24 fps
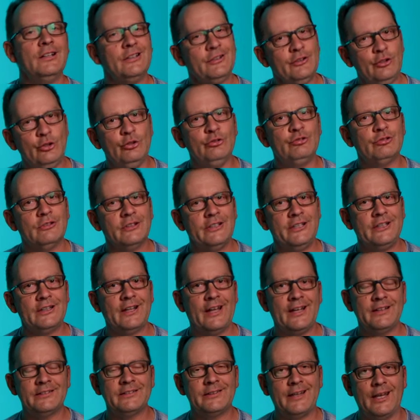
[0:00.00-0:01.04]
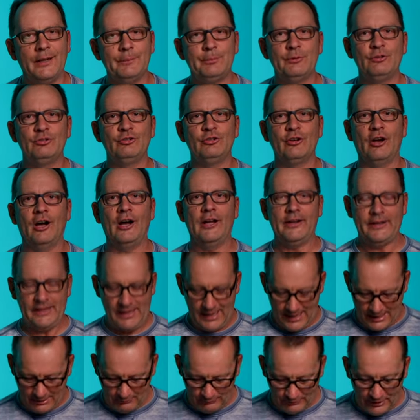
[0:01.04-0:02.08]
Usually landscape is shot
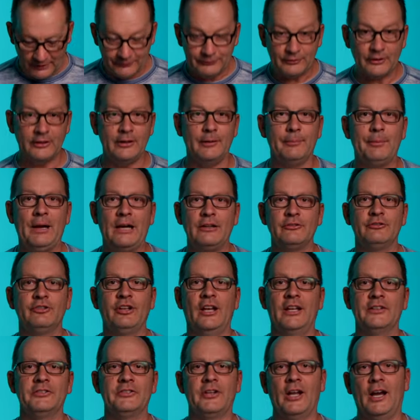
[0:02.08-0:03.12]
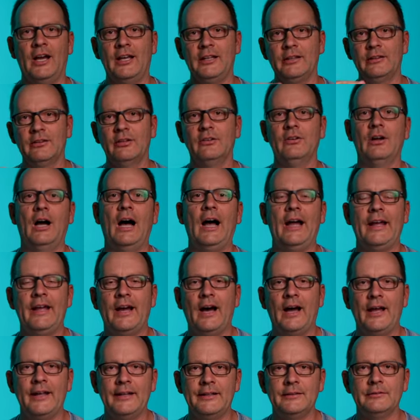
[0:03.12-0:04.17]
at roughly about chest height, eye
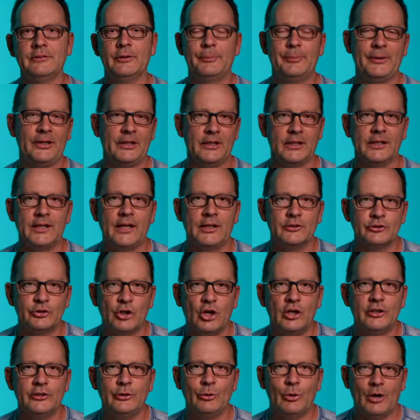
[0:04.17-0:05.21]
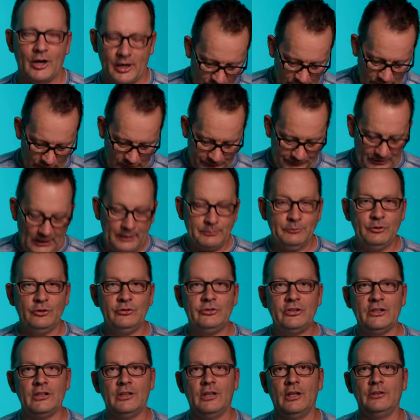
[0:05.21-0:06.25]
height, depending on how tall you are. So if I'm
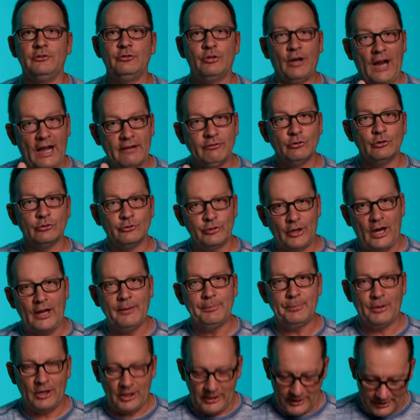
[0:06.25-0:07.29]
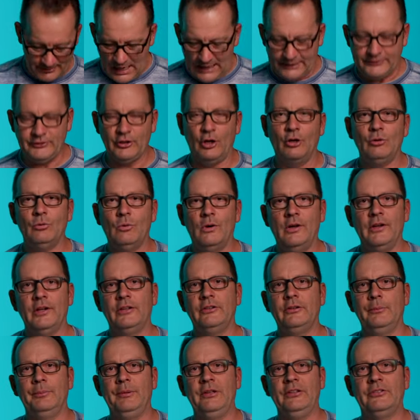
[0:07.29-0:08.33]
using a travel tripod, I don't want it
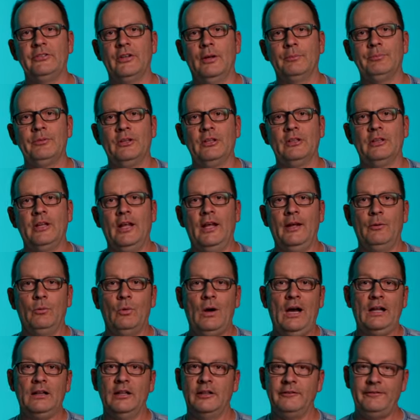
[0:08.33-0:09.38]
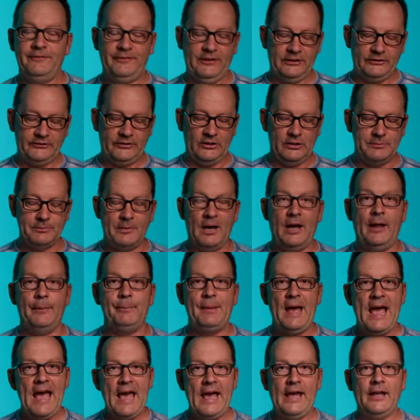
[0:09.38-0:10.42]
to be something that while it fits in my
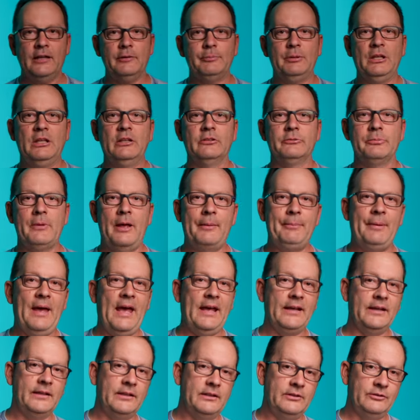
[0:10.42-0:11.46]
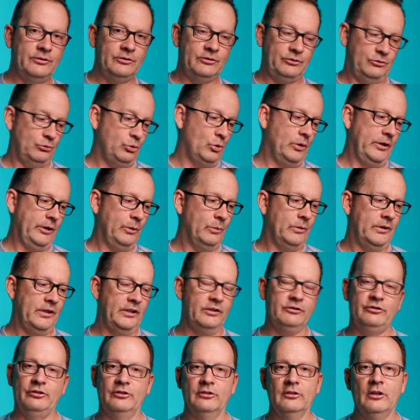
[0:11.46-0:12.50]
bag, because my bag is 21
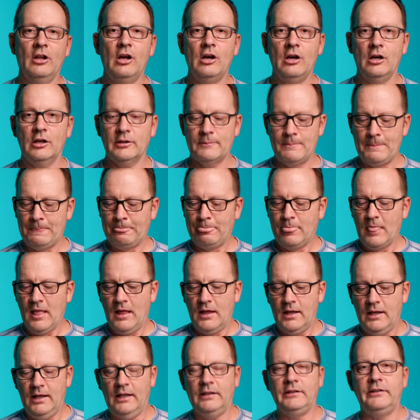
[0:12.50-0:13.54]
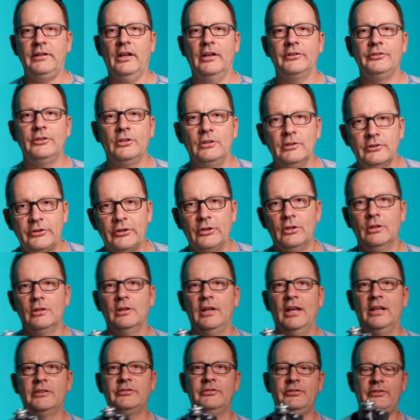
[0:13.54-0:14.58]
inches long, it doesn't
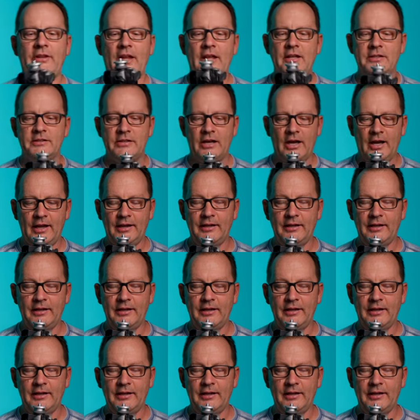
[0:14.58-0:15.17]
extend high